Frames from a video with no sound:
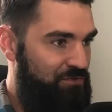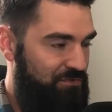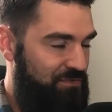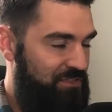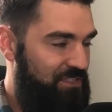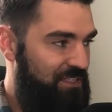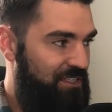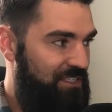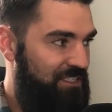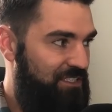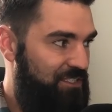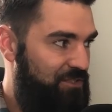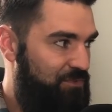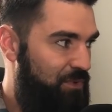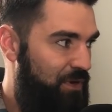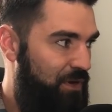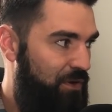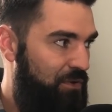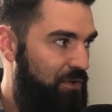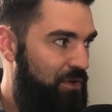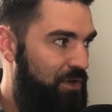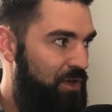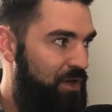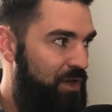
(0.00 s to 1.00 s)
you've seen this as
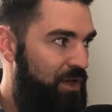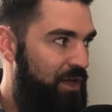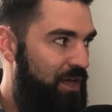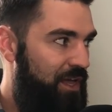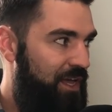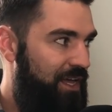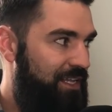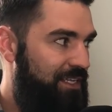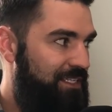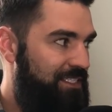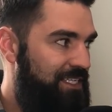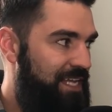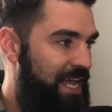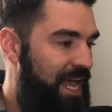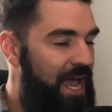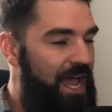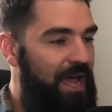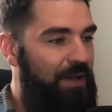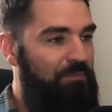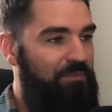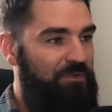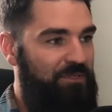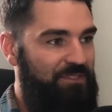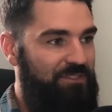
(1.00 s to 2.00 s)
well. Mm-hmm. It
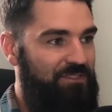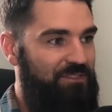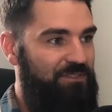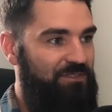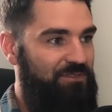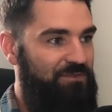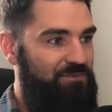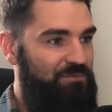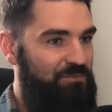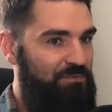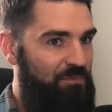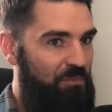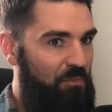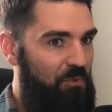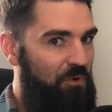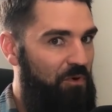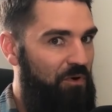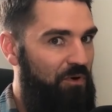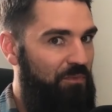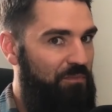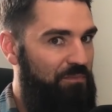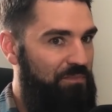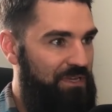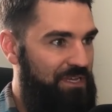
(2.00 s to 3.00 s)
happens to
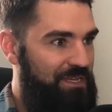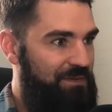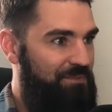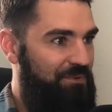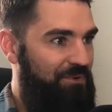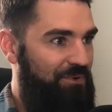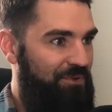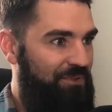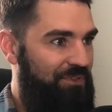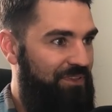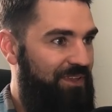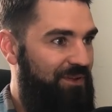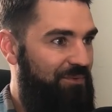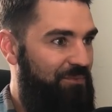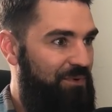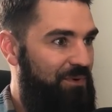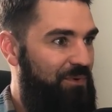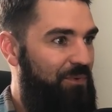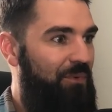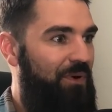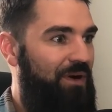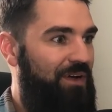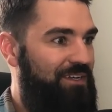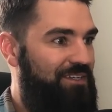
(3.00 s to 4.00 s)
more people than we
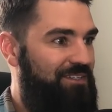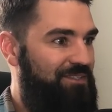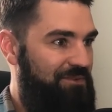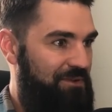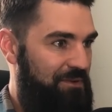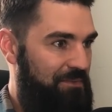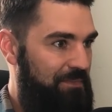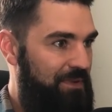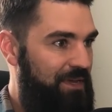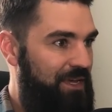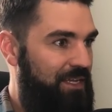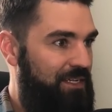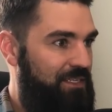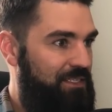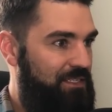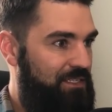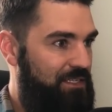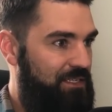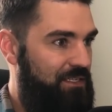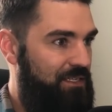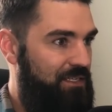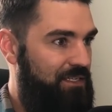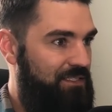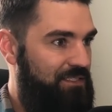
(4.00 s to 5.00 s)
want to admit.
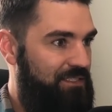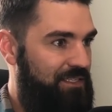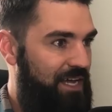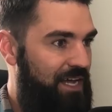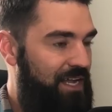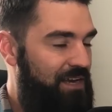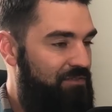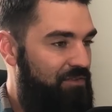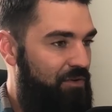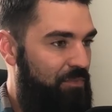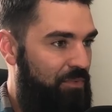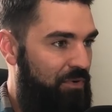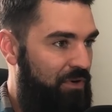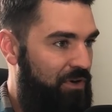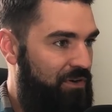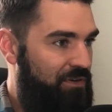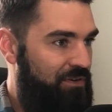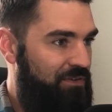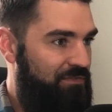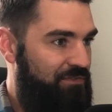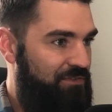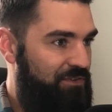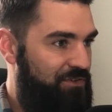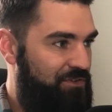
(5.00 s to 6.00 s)
Mm-hmm. It's kind of a
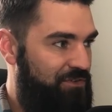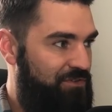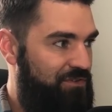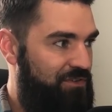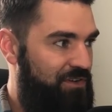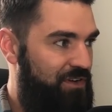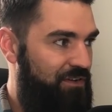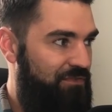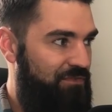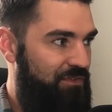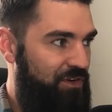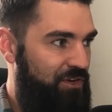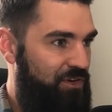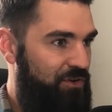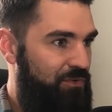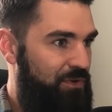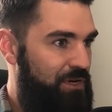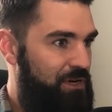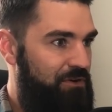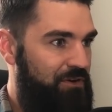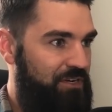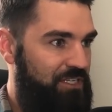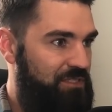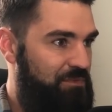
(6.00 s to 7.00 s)
part of your of a
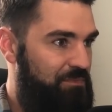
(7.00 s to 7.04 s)
career